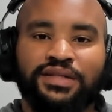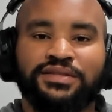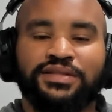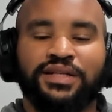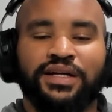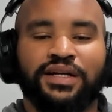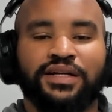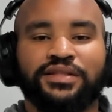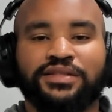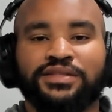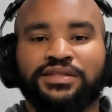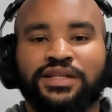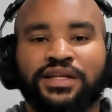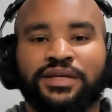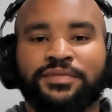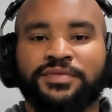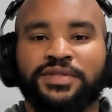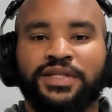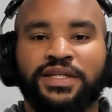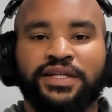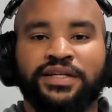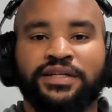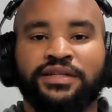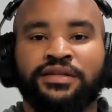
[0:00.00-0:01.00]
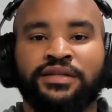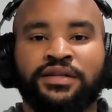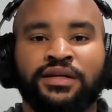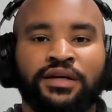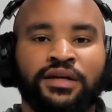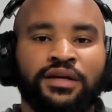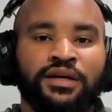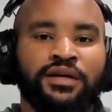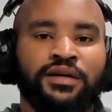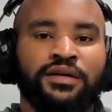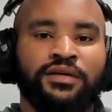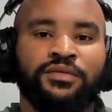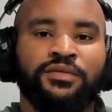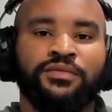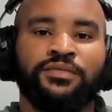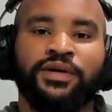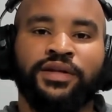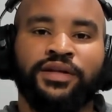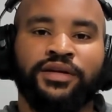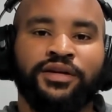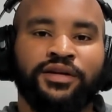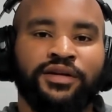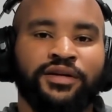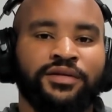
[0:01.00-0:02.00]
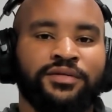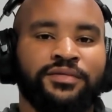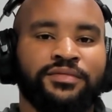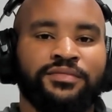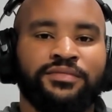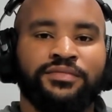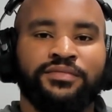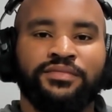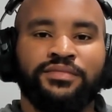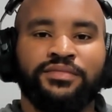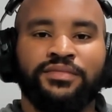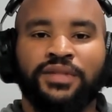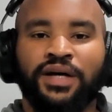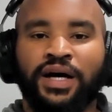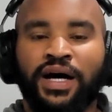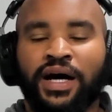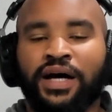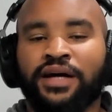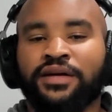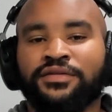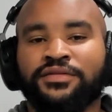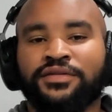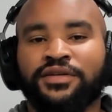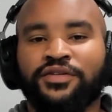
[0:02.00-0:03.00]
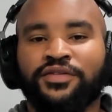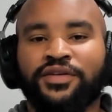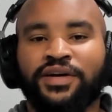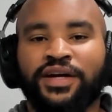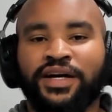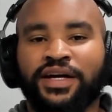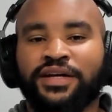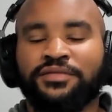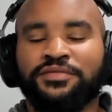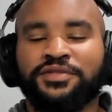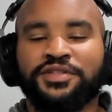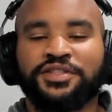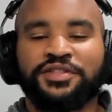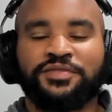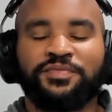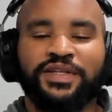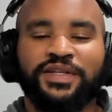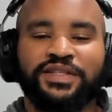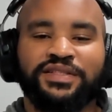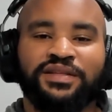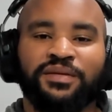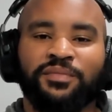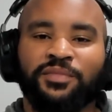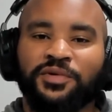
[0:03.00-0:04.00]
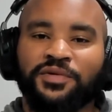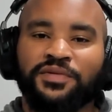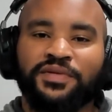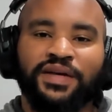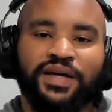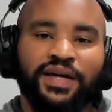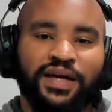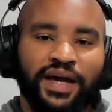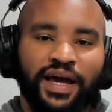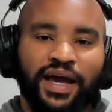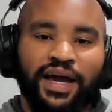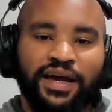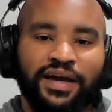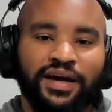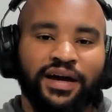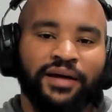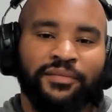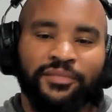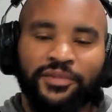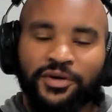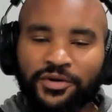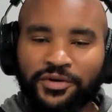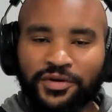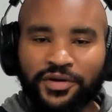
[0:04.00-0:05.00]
that are slipped in, whether, I don't know, it could just be a simple thing. Hey, I'm going